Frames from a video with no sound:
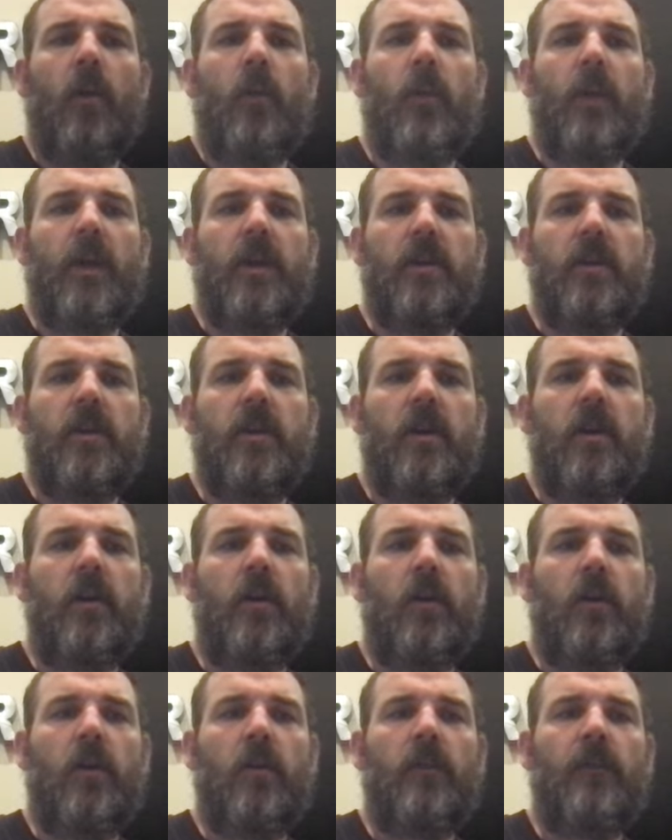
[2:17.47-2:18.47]
We
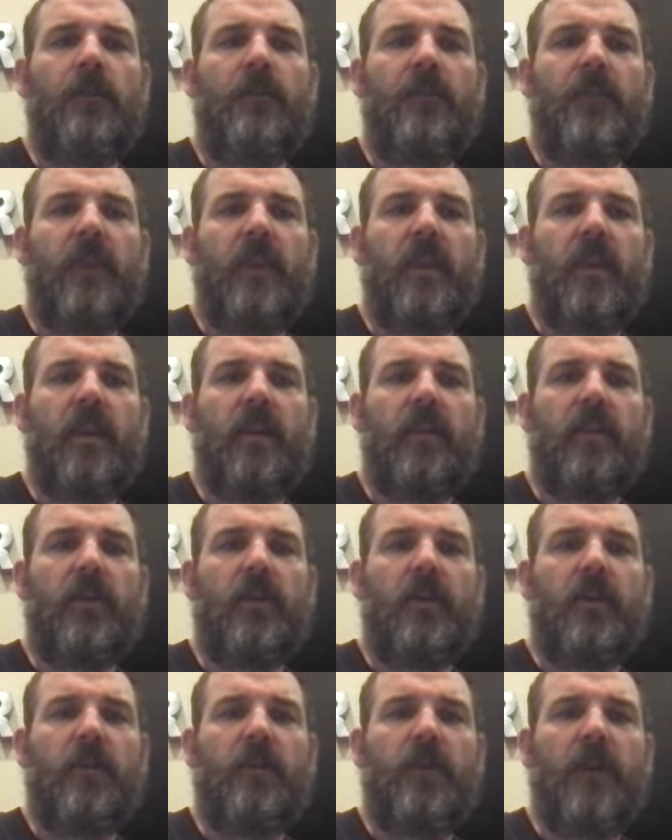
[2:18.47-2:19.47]
know that
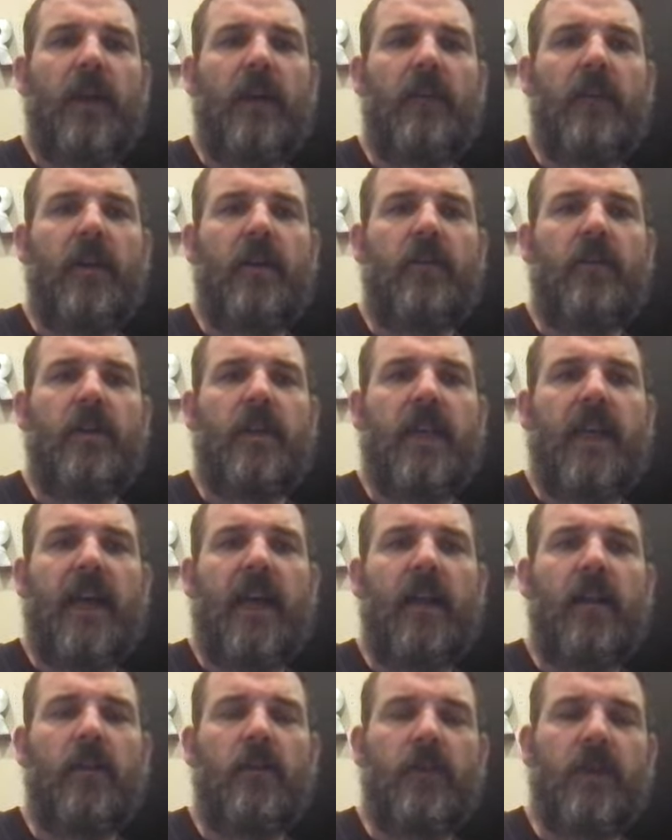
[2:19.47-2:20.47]
3,500
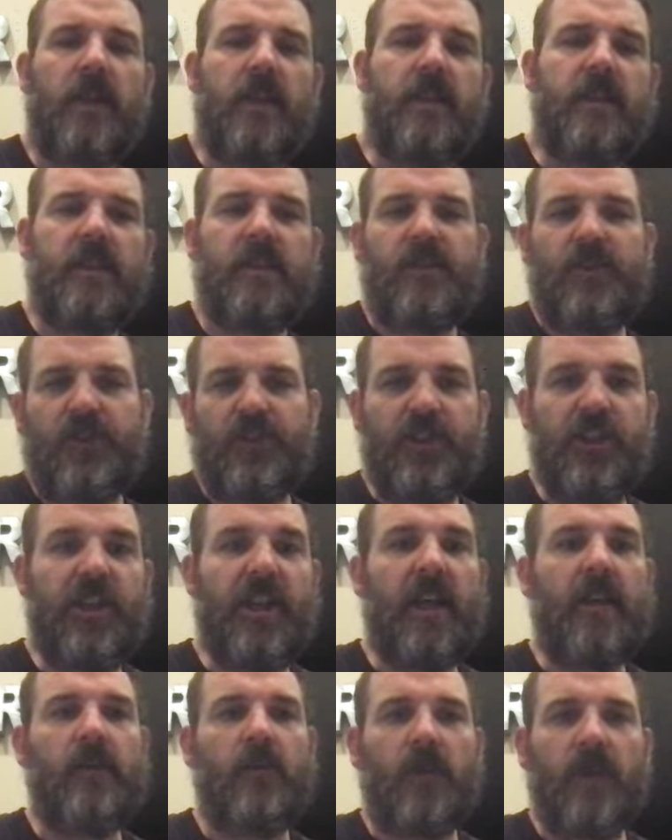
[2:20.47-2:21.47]
calories is the
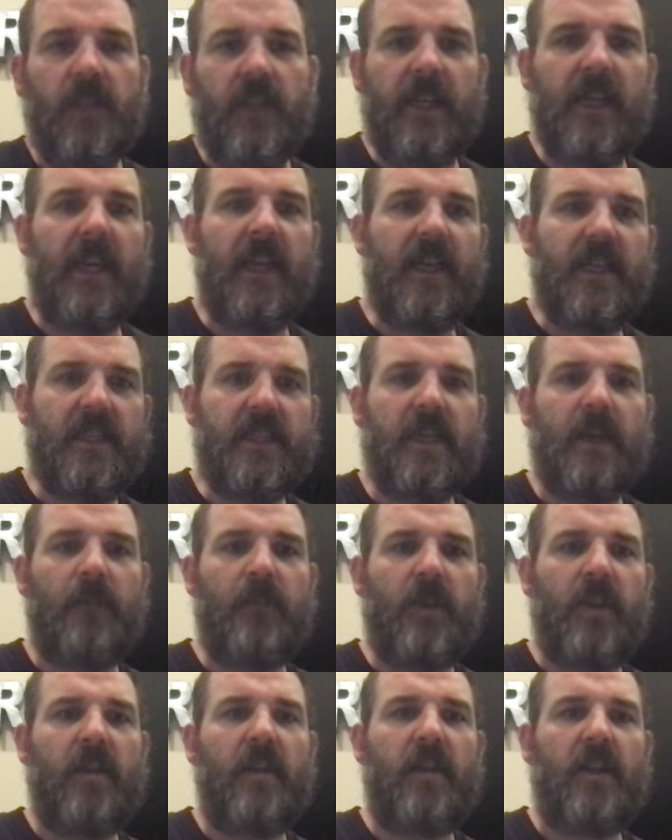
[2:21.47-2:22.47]
generally
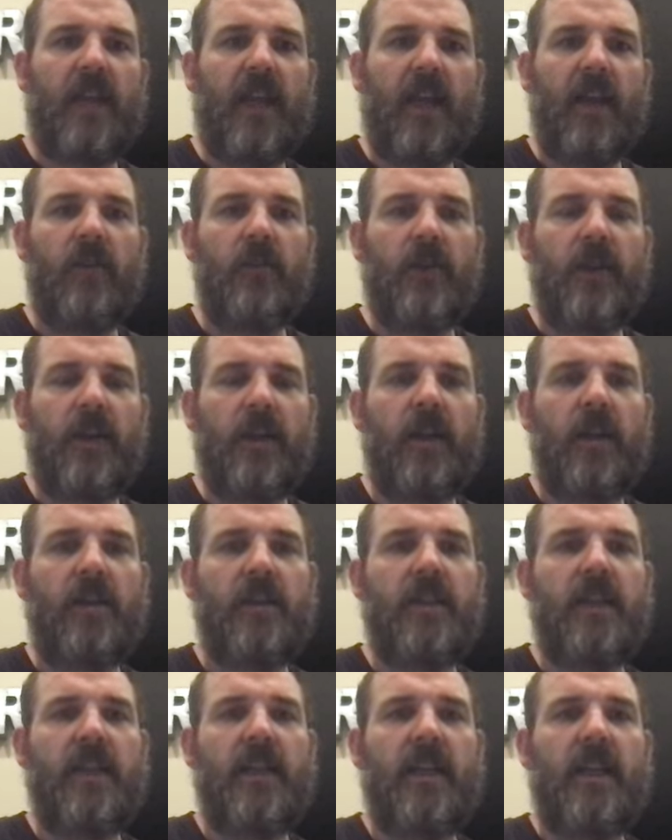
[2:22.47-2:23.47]
accepted calorie
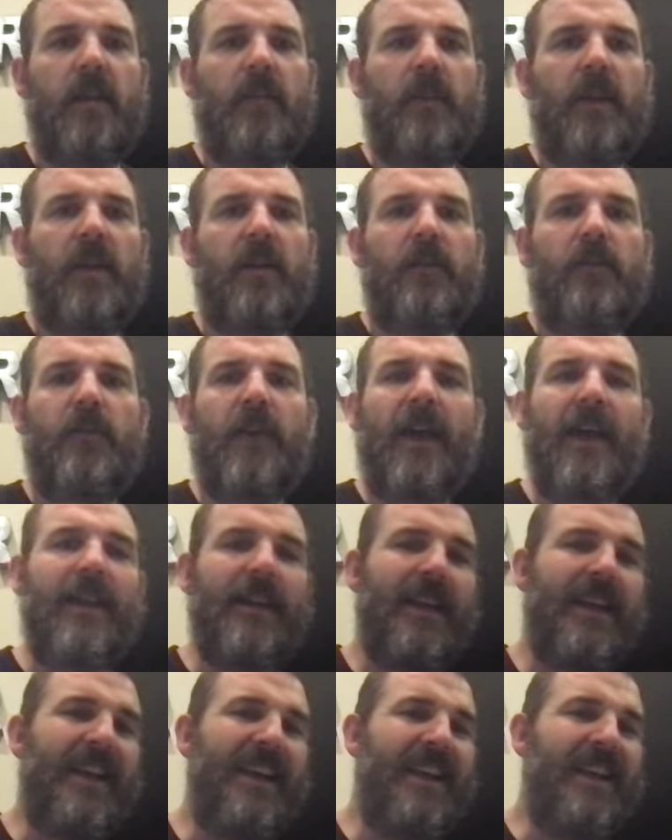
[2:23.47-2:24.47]
content in a pound of
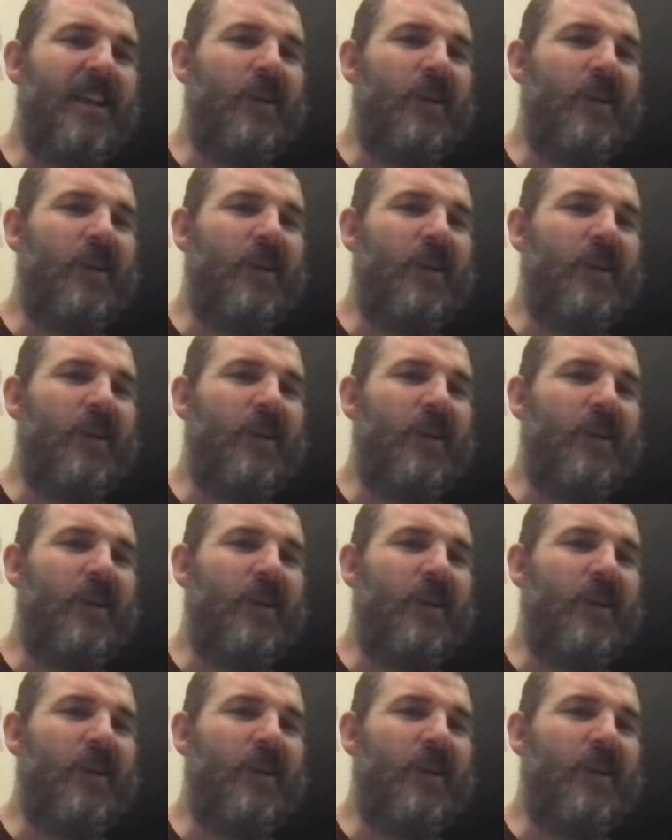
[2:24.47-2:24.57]
fat.